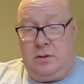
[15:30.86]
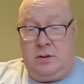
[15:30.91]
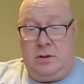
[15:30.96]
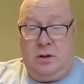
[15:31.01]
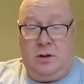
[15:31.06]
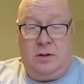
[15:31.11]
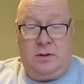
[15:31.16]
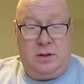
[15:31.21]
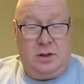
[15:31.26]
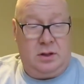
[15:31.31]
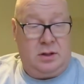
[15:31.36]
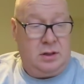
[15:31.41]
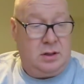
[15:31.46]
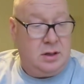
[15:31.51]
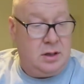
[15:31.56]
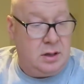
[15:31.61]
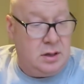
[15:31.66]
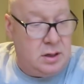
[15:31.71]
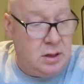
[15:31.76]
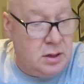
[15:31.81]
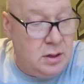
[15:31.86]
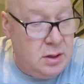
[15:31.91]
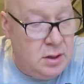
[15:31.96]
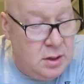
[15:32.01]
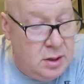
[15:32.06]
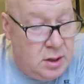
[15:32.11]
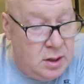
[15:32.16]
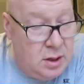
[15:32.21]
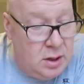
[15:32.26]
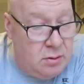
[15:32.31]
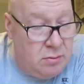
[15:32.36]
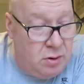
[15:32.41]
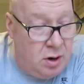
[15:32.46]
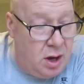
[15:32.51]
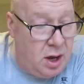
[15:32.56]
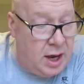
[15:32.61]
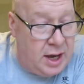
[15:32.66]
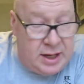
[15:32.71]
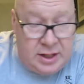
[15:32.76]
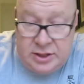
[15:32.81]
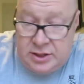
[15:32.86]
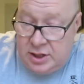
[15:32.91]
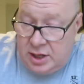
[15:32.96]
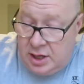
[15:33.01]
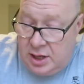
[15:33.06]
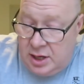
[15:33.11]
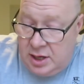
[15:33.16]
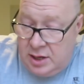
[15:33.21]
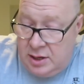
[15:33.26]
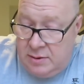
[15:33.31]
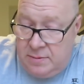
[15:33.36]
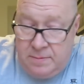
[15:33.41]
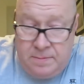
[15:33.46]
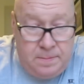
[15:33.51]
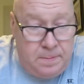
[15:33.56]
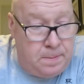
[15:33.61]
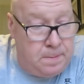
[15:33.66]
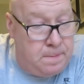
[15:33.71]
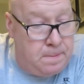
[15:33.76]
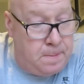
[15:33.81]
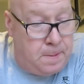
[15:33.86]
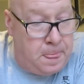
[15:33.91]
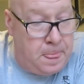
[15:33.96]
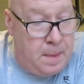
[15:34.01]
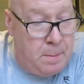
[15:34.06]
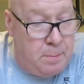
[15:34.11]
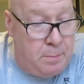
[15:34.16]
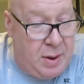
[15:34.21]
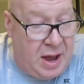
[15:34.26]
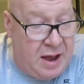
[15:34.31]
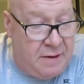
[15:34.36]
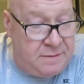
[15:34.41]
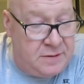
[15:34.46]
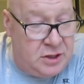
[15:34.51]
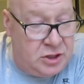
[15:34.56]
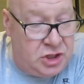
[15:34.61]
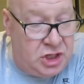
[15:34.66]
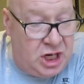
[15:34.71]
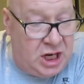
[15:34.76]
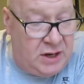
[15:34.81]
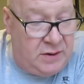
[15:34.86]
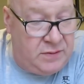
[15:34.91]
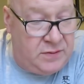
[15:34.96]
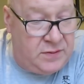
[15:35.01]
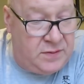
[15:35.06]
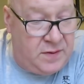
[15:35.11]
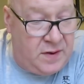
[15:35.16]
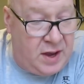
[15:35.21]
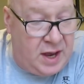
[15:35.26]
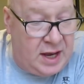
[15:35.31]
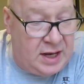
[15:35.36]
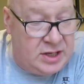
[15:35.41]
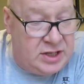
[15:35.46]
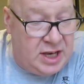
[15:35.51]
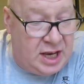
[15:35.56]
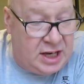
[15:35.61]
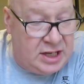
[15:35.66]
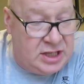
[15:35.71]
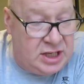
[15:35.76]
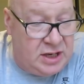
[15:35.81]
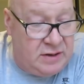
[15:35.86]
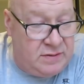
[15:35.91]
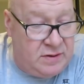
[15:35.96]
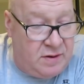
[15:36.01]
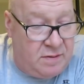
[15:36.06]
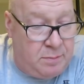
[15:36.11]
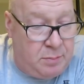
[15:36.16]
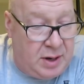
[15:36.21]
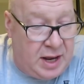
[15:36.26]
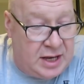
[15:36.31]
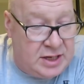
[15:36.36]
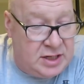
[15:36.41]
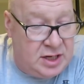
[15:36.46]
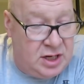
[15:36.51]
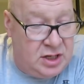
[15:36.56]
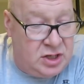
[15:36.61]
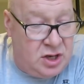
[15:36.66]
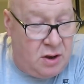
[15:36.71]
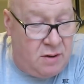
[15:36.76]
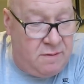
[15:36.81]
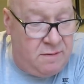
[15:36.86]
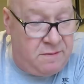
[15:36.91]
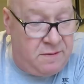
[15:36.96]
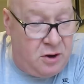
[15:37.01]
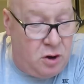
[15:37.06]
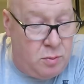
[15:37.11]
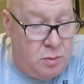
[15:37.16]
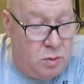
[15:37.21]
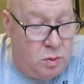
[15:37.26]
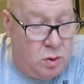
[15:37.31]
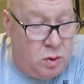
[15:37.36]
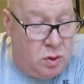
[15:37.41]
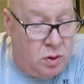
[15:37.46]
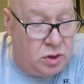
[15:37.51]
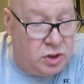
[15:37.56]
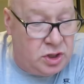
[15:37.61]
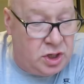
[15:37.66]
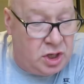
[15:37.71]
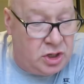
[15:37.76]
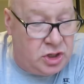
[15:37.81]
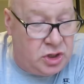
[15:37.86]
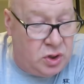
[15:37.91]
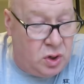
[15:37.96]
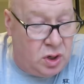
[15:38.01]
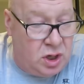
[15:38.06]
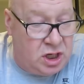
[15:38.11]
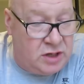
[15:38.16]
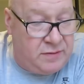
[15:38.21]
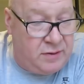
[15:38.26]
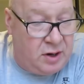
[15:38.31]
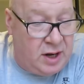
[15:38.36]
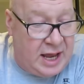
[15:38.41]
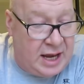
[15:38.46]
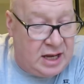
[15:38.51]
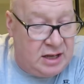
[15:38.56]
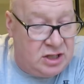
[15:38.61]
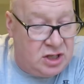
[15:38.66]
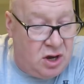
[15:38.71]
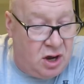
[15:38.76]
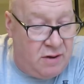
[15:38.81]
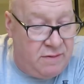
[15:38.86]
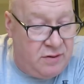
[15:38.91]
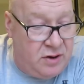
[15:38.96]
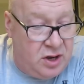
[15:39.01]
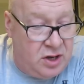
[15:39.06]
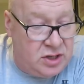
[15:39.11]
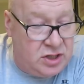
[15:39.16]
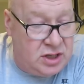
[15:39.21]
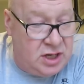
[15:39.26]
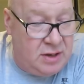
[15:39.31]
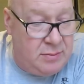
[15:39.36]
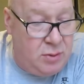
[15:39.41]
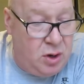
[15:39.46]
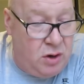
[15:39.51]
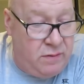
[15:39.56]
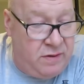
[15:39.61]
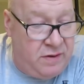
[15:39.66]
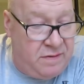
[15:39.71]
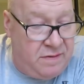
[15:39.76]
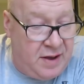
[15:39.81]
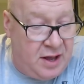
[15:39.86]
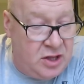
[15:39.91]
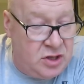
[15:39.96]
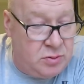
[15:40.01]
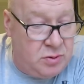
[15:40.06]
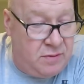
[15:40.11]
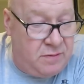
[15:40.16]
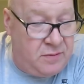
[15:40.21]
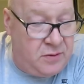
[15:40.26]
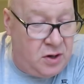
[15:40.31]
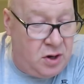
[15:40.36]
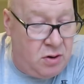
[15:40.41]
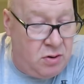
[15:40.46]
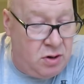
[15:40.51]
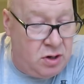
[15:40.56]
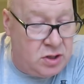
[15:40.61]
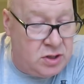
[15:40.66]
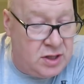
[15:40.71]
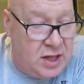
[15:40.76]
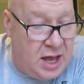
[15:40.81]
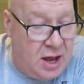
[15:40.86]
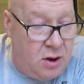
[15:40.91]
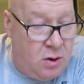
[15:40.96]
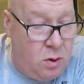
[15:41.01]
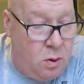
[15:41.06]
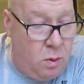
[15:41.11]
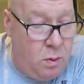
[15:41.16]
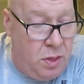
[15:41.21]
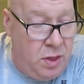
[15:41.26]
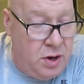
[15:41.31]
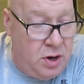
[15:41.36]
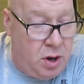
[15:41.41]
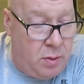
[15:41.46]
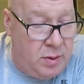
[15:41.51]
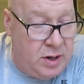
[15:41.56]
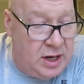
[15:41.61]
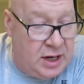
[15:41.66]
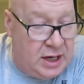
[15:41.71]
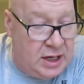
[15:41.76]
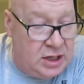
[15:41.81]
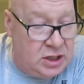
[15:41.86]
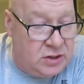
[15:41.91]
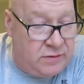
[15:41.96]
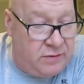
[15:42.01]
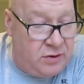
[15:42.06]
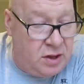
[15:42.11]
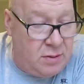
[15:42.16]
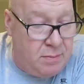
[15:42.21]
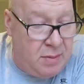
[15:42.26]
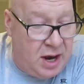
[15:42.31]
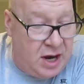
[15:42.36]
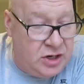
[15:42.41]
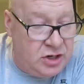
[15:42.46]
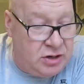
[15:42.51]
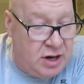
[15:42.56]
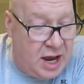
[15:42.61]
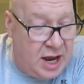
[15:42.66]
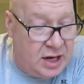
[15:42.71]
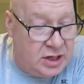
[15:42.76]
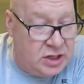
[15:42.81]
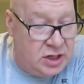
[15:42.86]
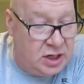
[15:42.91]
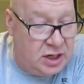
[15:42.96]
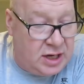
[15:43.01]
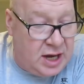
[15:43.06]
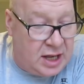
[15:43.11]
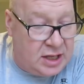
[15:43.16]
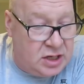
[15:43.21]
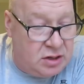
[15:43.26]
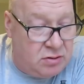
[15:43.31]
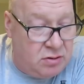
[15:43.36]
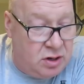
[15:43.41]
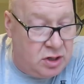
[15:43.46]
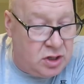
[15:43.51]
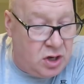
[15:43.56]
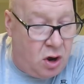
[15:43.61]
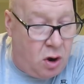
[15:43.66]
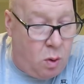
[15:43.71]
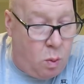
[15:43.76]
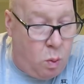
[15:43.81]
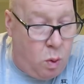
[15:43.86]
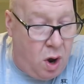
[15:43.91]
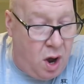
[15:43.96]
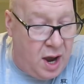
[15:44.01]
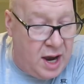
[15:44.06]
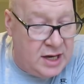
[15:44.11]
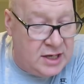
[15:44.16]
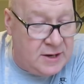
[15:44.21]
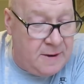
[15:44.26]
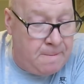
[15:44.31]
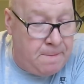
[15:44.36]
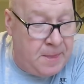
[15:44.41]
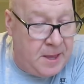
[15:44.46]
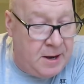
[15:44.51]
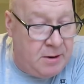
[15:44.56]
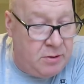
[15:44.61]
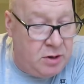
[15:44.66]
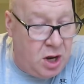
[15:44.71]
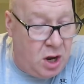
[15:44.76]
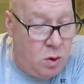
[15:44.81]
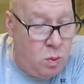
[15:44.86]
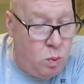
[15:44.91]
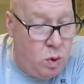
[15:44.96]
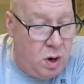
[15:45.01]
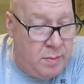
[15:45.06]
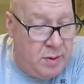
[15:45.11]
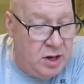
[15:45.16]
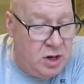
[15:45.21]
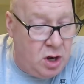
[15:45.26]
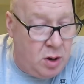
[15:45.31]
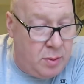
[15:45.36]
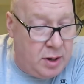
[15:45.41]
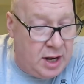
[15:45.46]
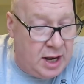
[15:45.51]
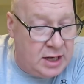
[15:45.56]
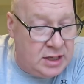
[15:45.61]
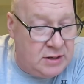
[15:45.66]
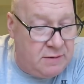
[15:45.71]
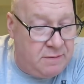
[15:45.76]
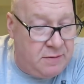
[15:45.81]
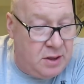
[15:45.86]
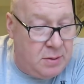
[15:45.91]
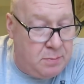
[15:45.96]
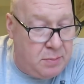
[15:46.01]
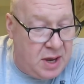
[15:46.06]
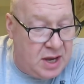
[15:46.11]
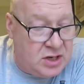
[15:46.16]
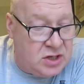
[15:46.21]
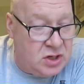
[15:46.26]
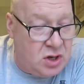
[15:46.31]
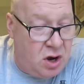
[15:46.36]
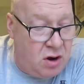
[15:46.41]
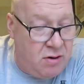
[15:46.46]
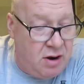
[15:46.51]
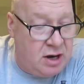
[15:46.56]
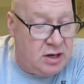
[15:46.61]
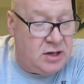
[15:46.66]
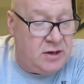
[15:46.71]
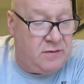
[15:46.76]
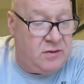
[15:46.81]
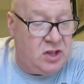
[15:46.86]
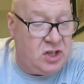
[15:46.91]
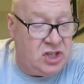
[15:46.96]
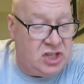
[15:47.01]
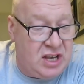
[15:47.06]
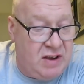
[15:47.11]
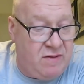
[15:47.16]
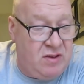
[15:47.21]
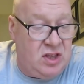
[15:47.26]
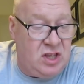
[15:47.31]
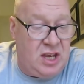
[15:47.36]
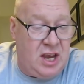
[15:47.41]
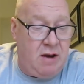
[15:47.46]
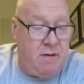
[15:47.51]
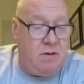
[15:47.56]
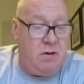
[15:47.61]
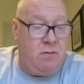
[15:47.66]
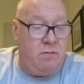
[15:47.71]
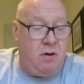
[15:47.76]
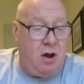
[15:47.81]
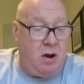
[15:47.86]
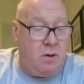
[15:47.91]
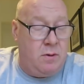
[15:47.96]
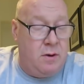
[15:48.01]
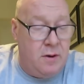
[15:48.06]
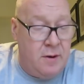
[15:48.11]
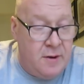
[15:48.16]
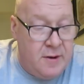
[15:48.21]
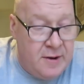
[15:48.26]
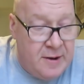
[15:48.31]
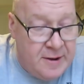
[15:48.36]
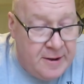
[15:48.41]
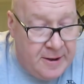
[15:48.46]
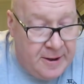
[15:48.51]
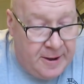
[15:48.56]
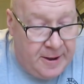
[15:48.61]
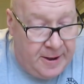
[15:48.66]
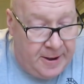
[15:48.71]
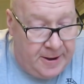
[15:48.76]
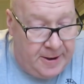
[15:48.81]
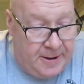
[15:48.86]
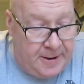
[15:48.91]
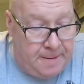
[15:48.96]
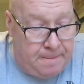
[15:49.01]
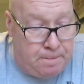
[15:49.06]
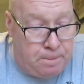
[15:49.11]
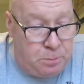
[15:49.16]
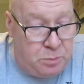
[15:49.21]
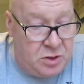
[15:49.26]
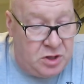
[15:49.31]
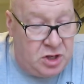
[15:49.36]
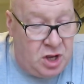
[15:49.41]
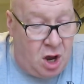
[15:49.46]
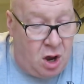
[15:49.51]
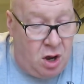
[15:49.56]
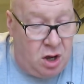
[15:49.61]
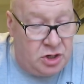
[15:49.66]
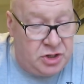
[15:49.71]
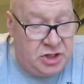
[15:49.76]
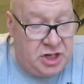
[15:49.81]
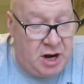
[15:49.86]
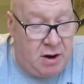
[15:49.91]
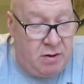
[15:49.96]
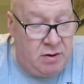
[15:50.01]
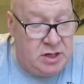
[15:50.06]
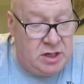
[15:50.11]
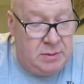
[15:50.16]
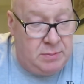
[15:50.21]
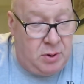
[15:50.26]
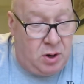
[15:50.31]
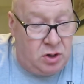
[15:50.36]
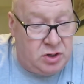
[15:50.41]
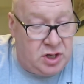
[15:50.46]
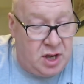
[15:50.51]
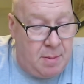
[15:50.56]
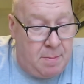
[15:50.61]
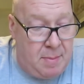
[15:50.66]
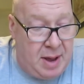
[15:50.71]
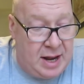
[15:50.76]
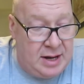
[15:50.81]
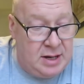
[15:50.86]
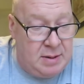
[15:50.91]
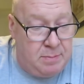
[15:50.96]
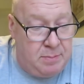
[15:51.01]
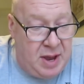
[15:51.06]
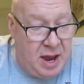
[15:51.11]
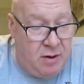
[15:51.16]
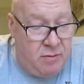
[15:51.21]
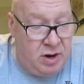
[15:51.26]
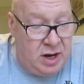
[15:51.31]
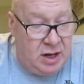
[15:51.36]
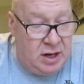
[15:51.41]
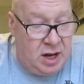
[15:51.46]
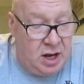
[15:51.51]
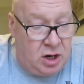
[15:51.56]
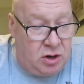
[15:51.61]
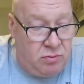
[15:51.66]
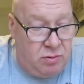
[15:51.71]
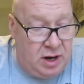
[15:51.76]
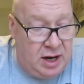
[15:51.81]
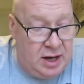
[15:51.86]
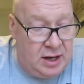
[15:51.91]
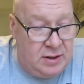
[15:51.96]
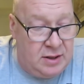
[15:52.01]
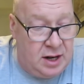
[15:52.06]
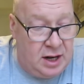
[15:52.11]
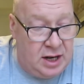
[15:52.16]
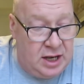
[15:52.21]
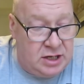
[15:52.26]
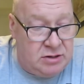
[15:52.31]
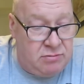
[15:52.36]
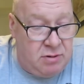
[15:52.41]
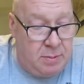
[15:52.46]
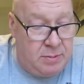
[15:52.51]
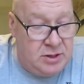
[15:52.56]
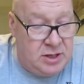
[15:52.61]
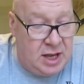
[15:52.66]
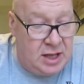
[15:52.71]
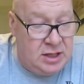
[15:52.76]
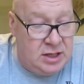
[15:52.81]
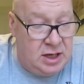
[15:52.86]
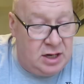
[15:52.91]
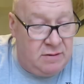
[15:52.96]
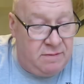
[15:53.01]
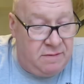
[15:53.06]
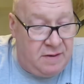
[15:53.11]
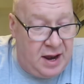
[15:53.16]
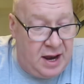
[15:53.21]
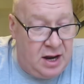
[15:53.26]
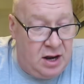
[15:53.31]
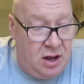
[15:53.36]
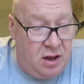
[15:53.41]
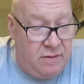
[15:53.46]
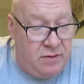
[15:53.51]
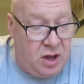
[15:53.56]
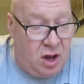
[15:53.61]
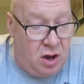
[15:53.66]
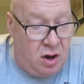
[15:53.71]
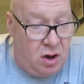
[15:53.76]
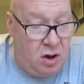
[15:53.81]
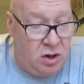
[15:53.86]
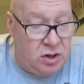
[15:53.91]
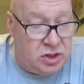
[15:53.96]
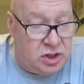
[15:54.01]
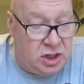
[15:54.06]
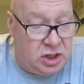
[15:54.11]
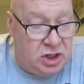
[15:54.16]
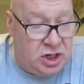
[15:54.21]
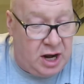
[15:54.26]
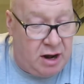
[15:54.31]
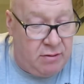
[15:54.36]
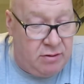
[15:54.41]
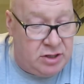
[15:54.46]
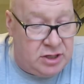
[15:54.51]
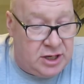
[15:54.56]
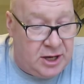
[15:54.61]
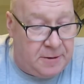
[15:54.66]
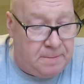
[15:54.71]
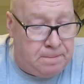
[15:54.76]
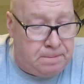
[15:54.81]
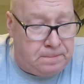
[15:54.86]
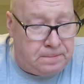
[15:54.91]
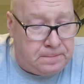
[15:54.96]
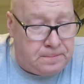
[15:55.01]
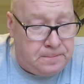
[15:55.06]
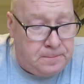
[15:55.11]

Can't think of that. Right. BAFTA chief executives have blasted its own film awards shortlist for lack of diversity. Movie fans were furious that all the nominees for the major acting categories are white and there are no women nominated for the best directors for the seventh year in a row. The arts charity boss Amanda Berry agreed the list representing the failure of the arts charity.